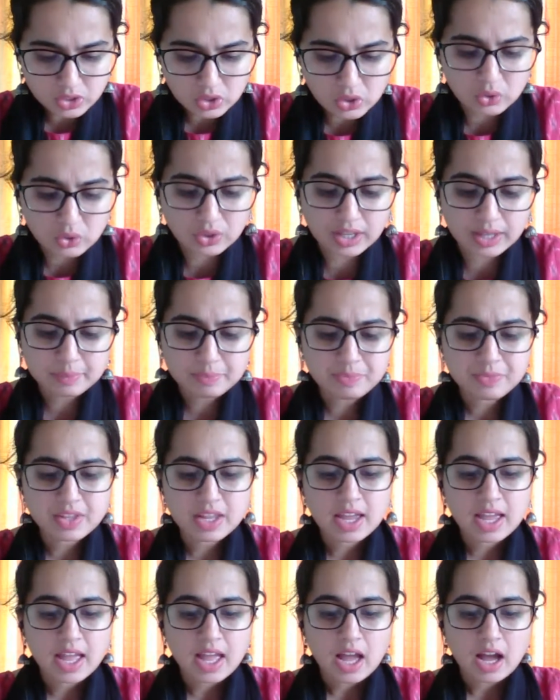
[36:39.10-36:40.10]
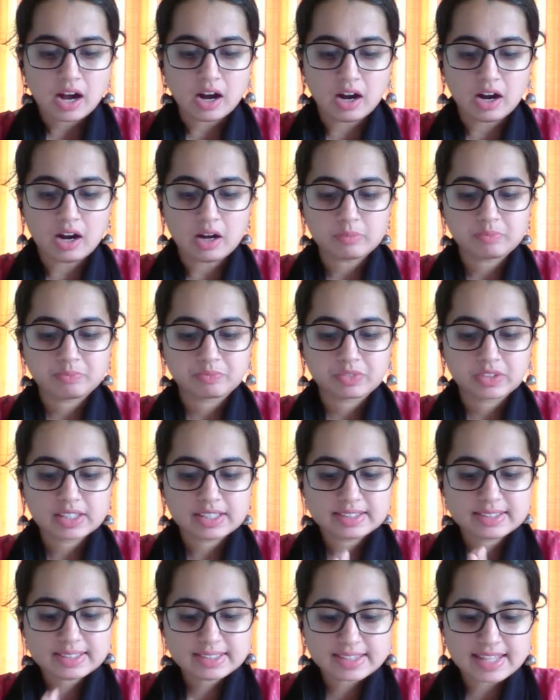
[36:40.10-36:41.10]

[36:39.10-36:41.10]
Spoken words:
Okay. The